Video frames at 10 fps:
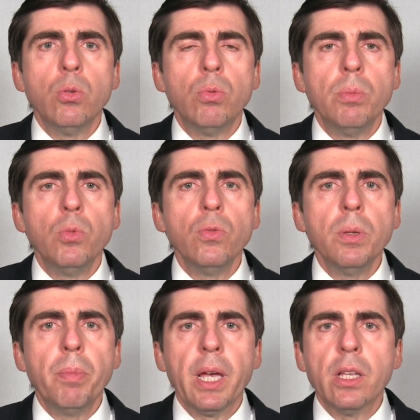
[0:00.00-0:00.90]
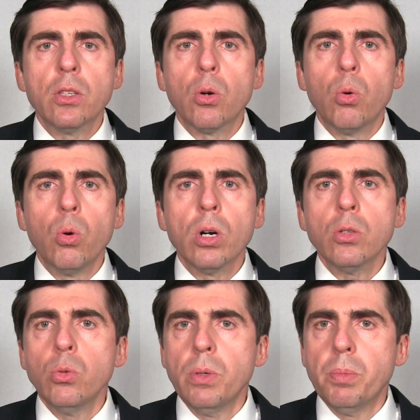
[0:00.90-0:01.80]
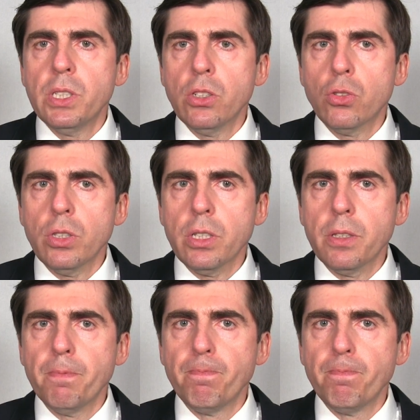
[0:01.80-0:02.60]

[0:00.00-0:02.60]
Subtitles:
to remove the band or to reposition it.